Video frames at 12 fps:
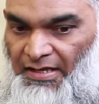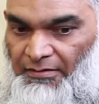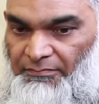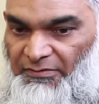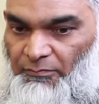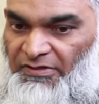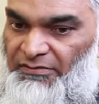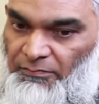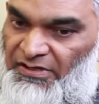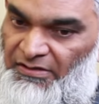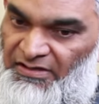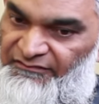But when,
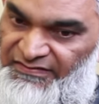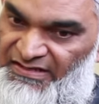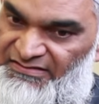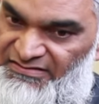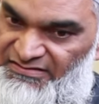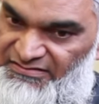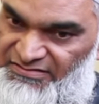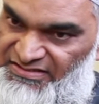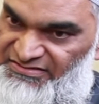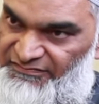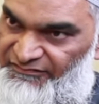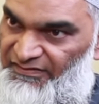when all of that
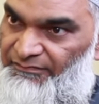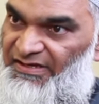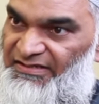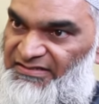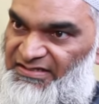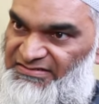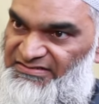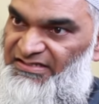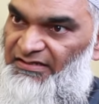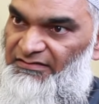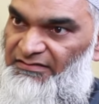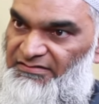dust of debate had
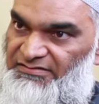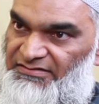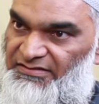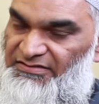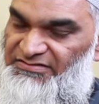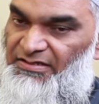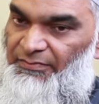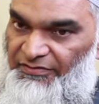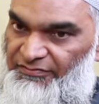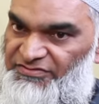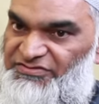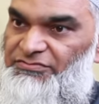settled, uh, some
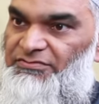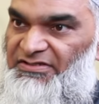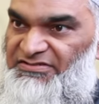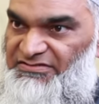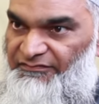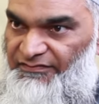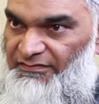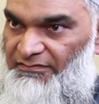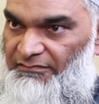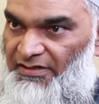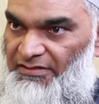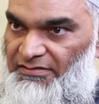other students of the
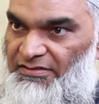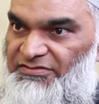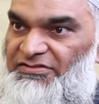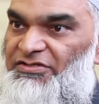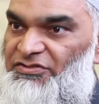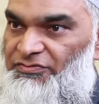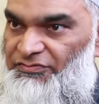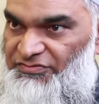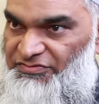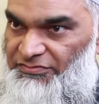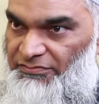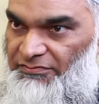Quran continued
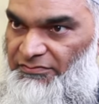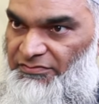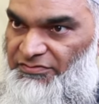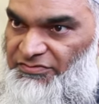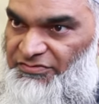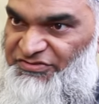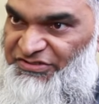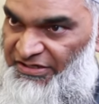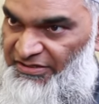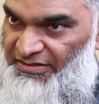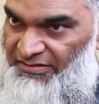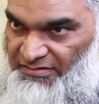to, to
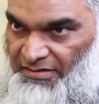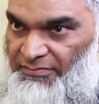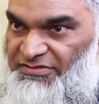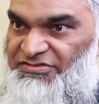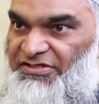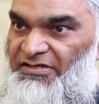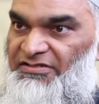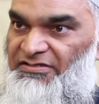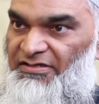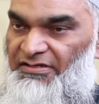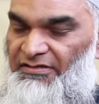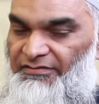check and double check
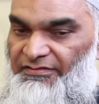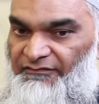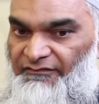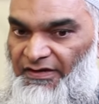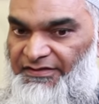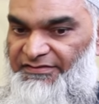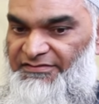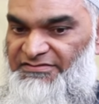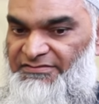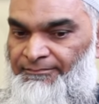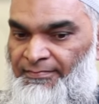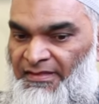uh, the
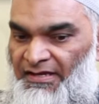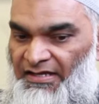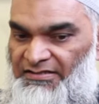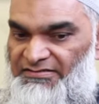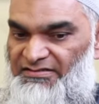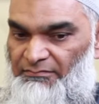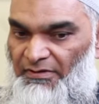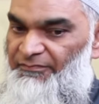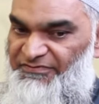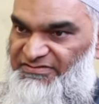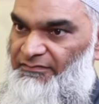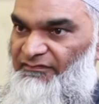findings and come up
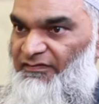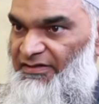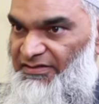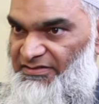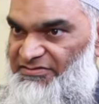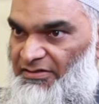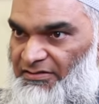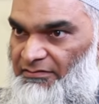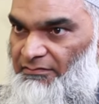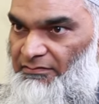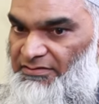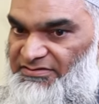with some findings on their own